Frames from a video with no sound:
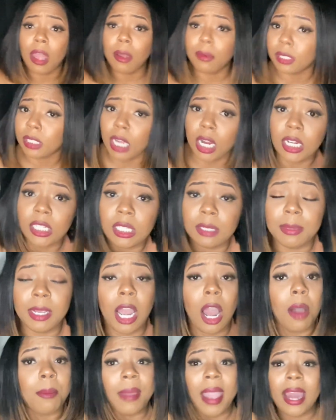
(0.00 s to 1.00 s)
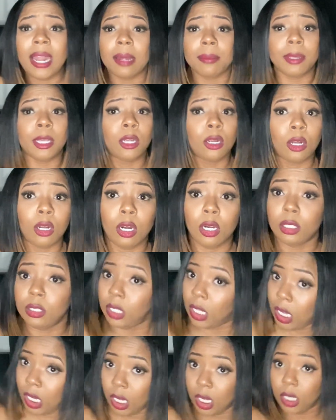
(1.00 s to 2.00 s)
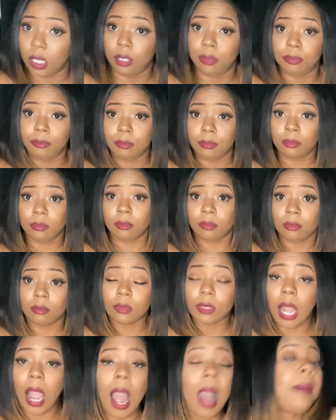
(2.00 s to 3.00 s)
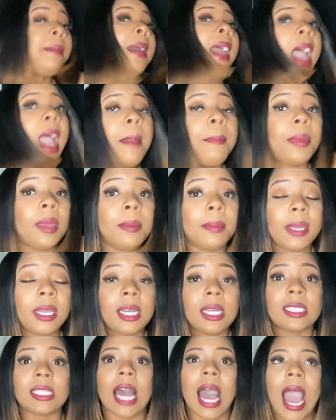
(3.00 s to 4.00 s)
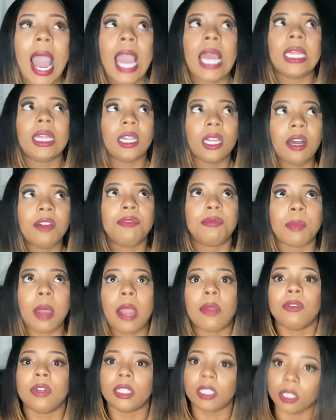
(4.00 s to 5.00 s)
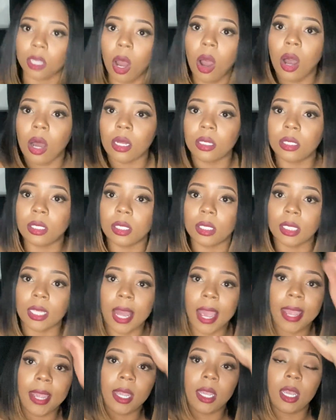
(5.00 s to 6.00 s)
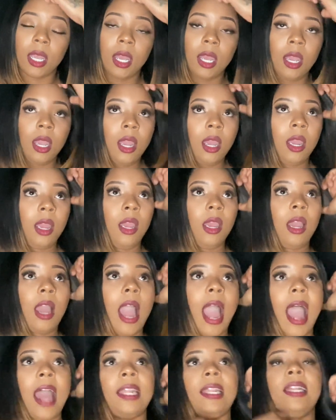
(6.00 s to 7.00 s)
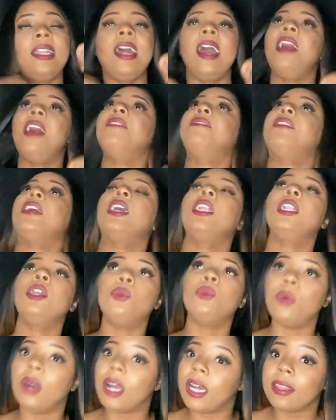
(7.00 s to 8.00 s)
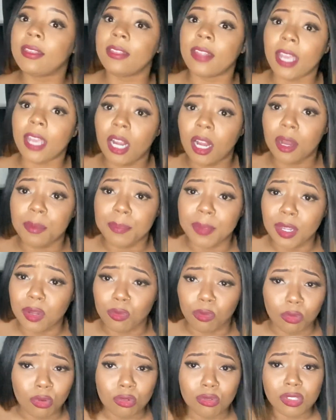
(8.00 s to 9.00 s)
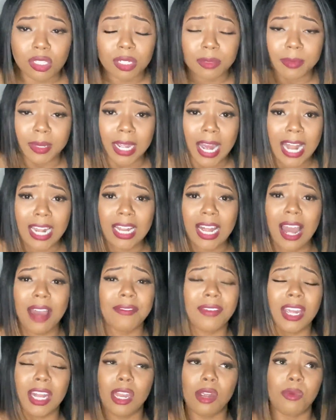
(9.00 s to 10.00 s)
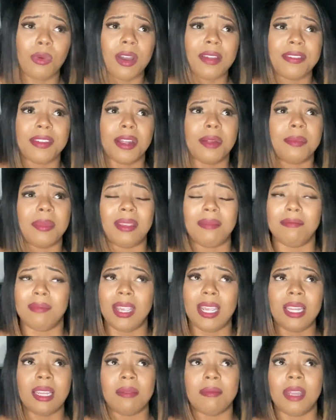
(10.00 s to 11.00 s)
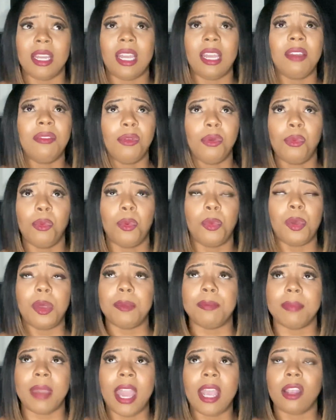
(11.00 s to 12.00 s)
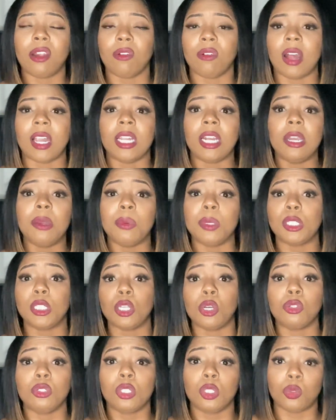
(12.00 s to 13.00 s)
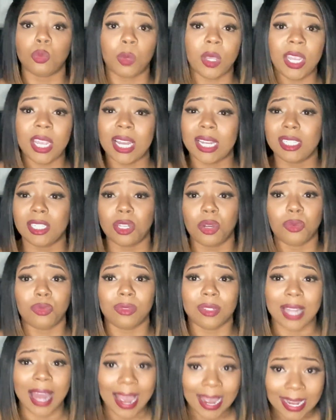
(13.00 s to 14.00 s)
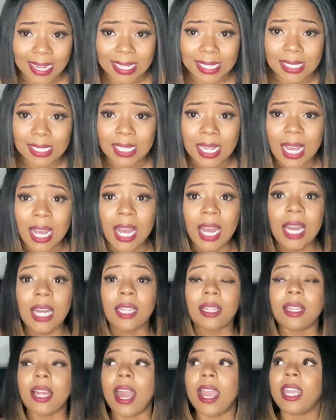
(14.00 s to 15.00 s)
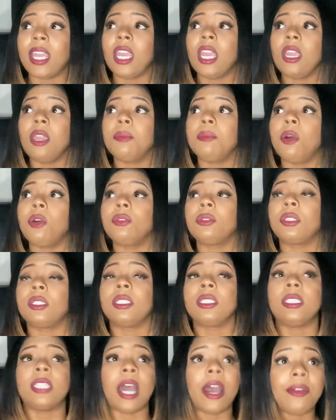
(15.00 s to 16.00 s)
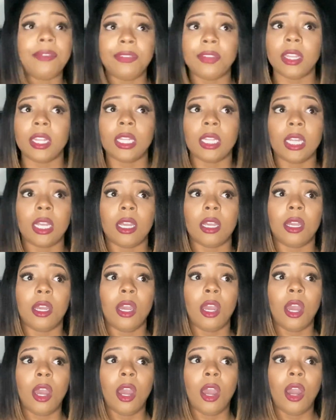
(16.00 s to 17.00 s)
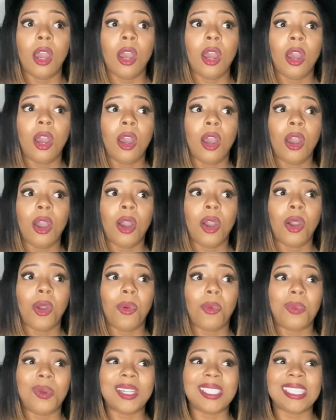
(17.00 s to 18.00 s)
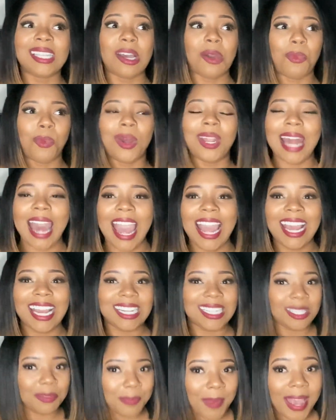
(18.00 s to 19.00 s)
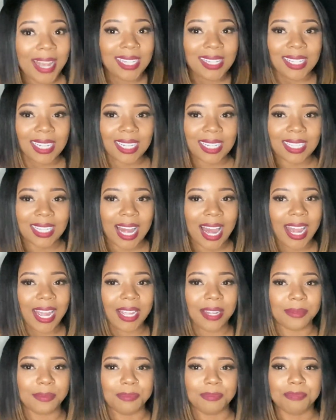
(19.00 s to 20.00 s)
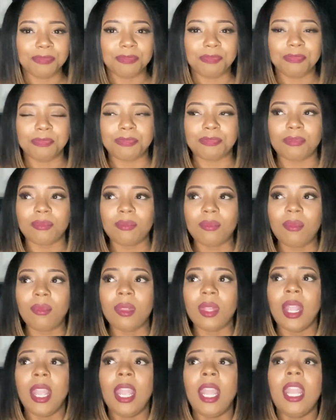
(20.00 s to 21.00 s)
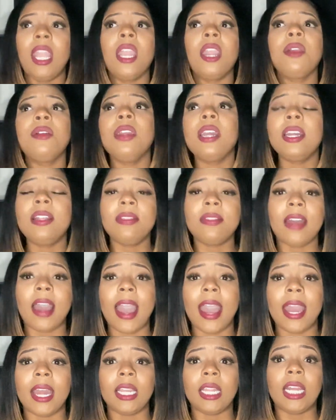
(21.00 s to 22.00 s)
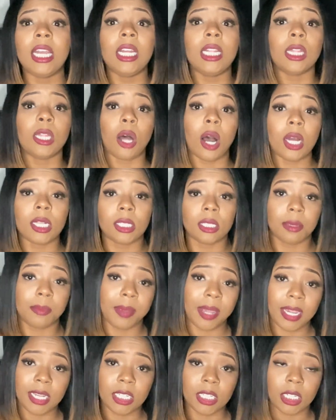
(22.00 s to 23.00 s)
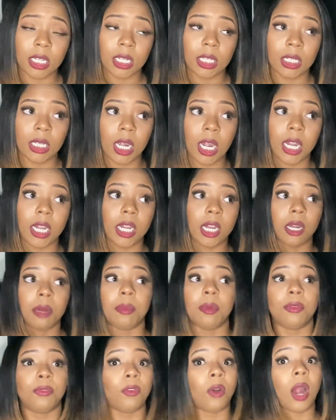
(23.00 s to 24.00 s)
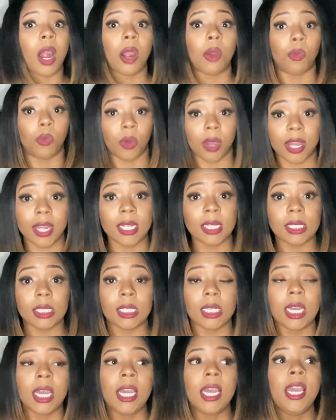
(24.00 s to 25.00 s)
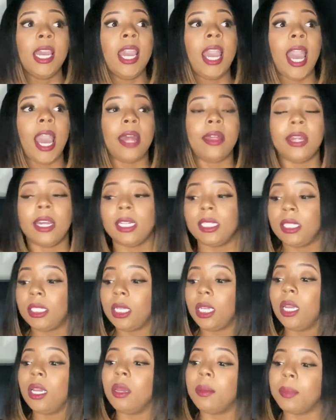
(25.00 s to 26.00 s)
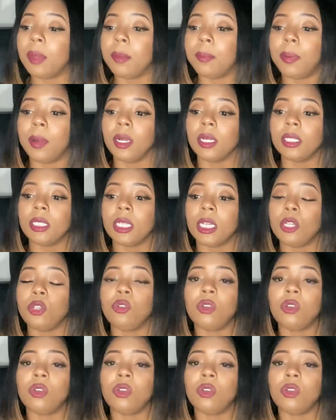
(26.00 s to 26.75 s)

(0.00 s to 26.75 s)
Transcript: was cursing me out, mad at me, girl, look, I'm happy because I love my results. Like, I didn't have anyone there be rude to me. I didn't have anyone there be mean to me. Even when we met GHURANI, he was so sweet and so nice. Like, he most definitely was what I expected. Like, hearing that he lost a patient a year before I went, and then seeing him in person, you